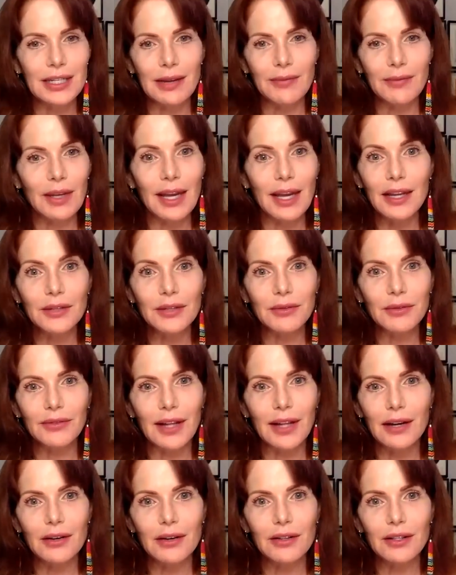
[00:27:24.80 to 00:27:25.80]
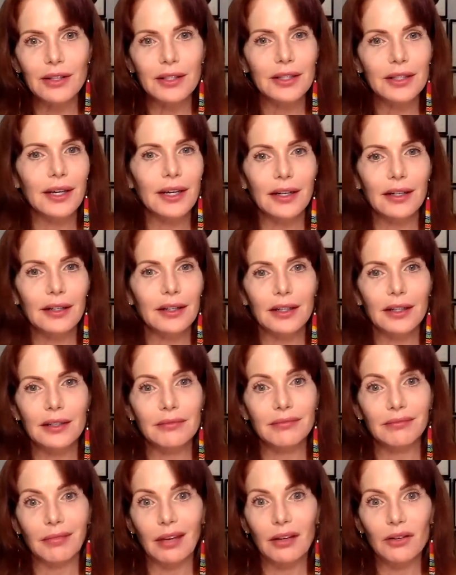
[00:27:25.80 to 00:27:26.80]
something else with flat Earth in the title. That's
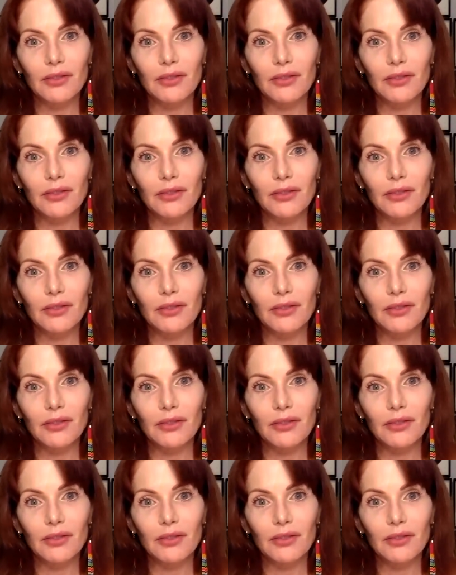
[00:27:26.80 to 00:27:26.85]
and